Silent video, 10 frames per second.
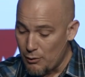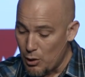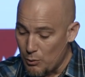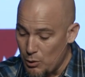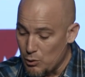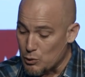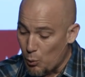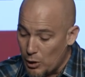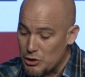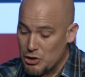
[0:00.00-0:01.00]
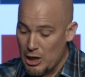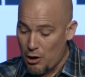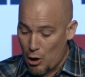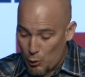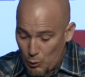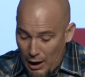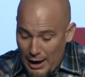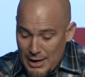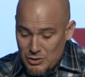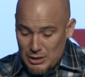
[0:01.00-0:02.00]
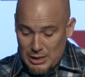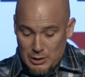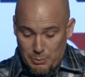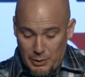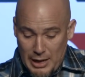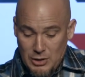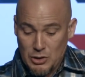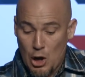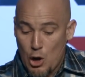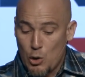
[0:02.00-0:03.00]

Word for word: her roots one shall arise in his place,